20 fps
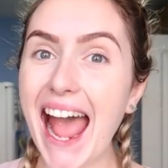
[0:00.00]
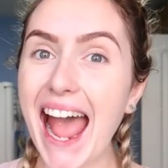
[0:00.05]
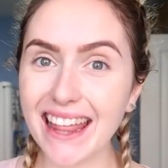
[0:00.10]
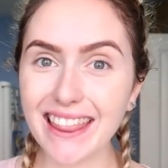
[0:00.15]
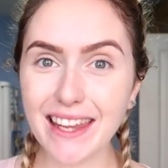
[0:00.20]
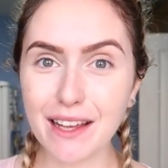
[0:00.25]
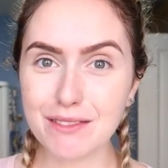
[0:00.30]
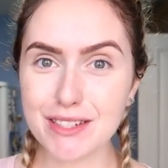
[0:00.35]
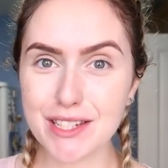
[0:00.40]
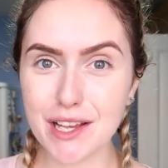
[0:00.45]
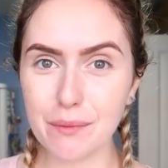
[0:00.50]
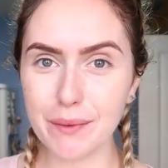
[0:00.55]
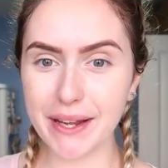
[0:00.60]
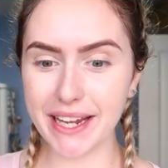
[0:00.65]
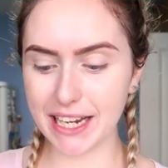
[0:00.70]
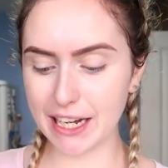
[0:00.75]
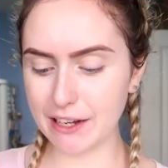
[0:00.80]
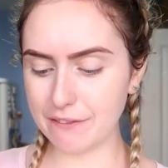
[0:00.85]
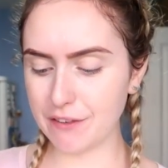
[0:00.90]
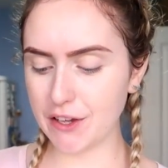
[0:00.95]
And that was our
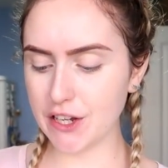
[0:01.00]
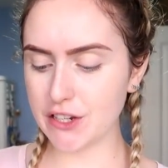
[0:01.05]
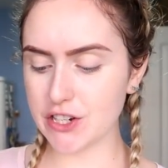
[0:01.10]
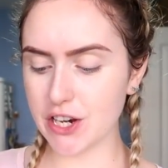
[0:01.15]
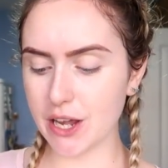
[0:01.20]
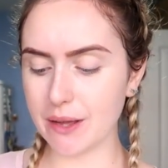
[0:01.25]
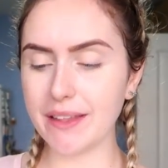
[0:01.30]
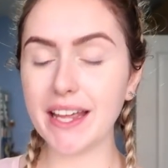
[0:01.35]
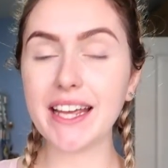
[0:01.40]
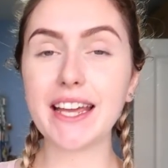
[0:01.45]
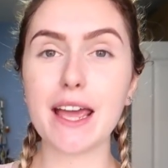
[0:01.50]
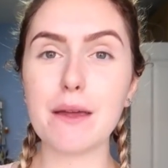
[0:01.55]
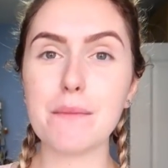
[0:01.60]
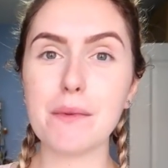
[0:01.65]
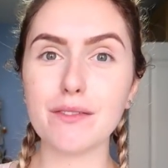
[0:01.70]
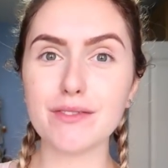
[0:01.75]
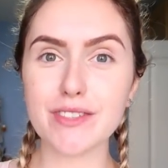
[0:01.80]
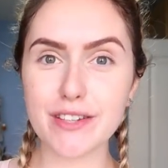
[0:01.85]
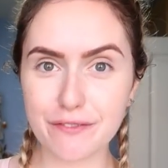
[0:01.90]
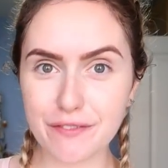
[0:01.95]
weekly food shop. That came
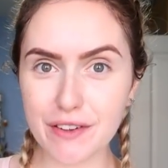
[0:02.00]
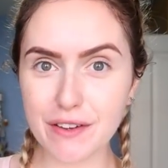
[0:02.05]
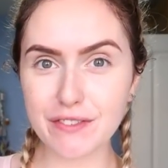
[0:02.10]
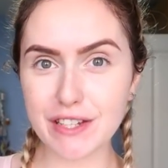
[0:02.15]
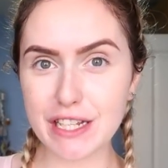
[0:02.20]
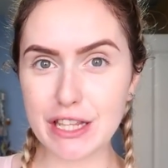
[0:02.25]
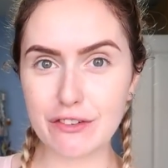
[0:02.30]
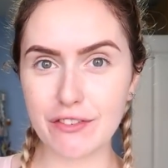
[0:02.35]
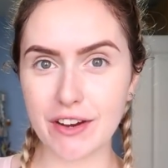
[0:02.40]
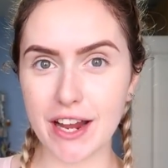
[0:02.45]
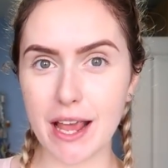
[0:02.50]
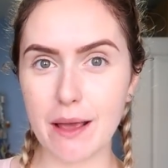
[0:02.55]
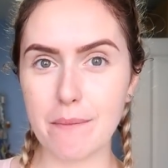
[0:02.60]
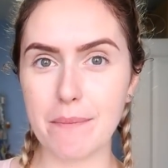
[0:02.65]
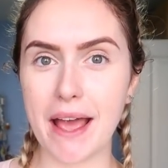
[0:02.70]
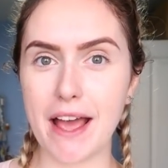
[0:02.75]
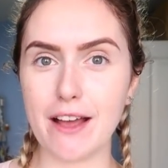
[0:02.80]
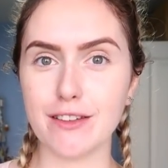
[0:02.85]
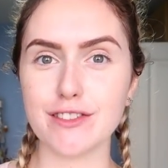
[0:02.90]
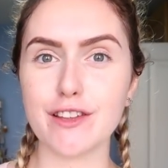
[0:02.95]
up to
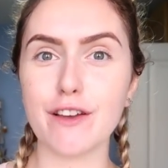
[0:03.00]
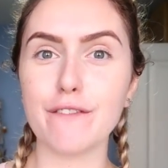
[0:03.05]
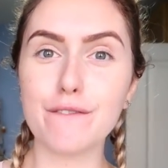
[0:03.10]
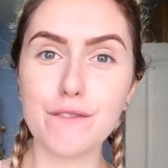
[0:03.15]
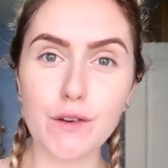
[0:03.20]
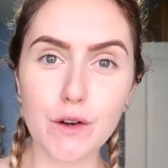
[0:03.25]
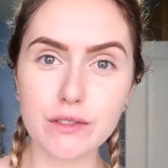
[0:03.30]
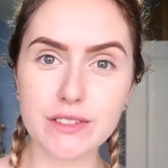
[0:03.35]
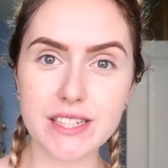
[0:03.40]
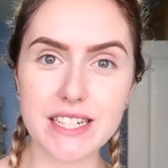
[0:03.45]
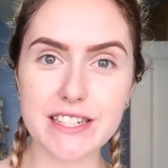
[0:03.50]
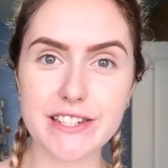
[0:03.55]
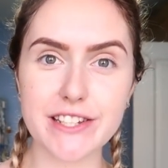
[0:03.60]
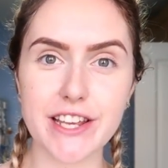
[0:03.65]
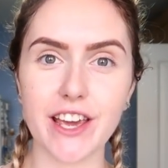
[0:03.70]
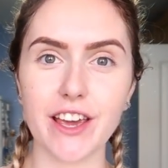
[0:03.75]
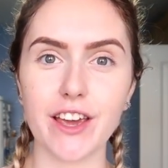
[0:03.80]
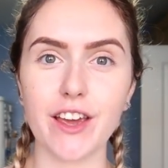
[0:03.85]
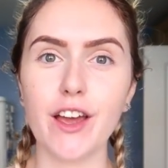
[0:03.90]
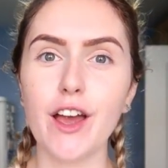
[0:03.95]

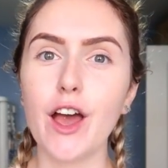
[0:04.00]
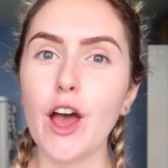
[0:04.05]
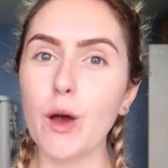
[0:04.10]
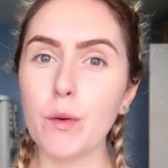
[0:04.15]
£53.42,